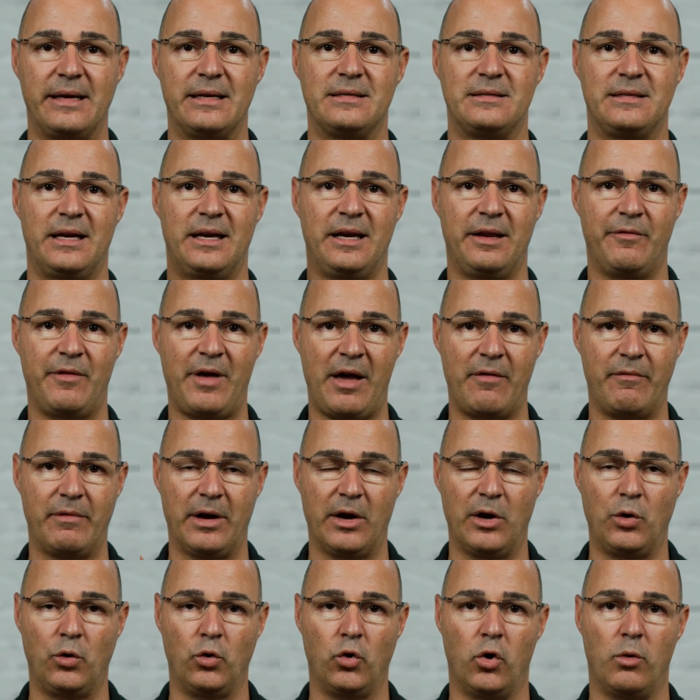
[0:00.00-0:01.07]
instead of having
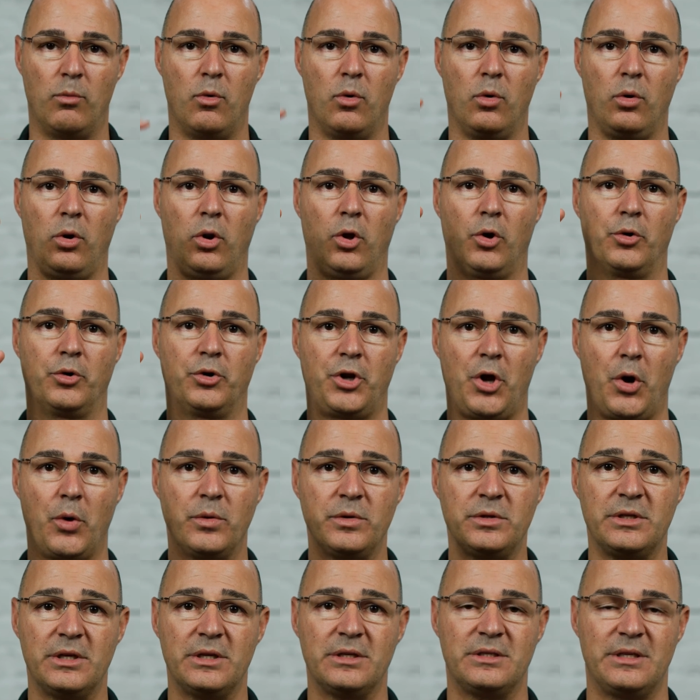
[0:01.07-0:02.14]
a normal
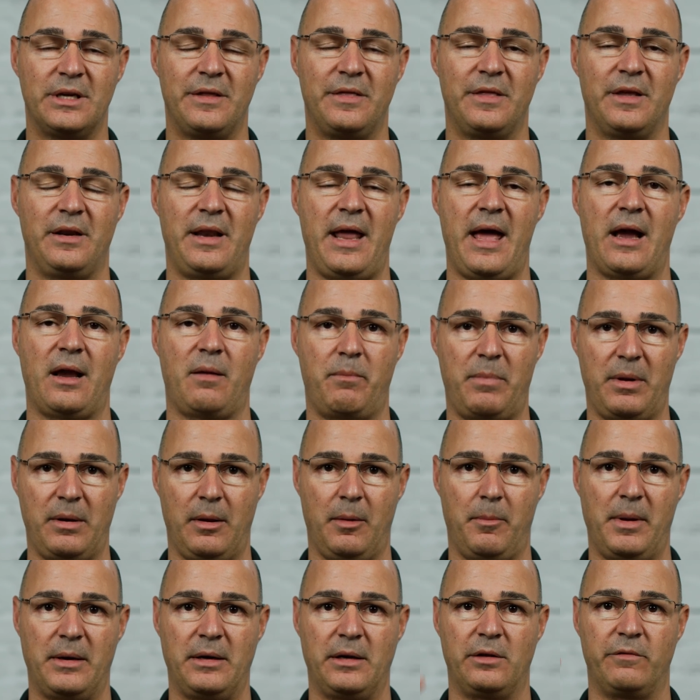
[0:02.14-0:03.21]
lordosis in the neck,
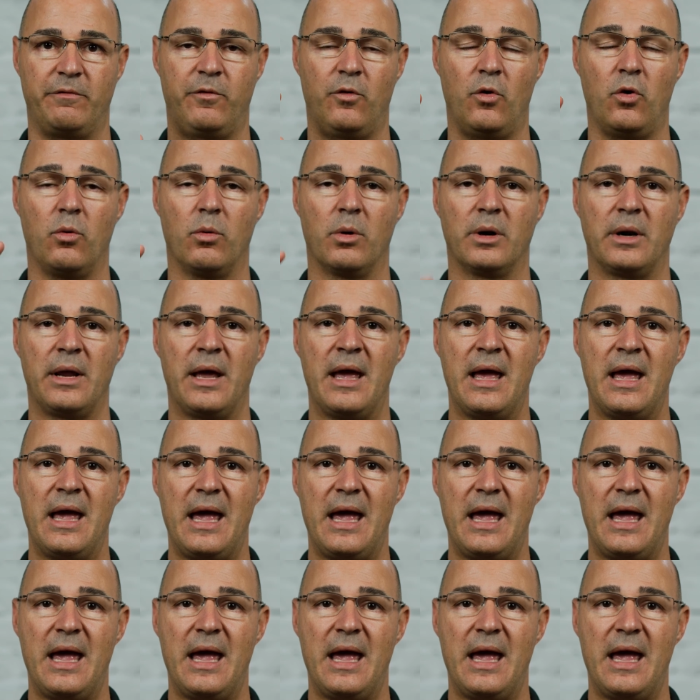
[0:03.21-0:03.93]
meaning bending forward,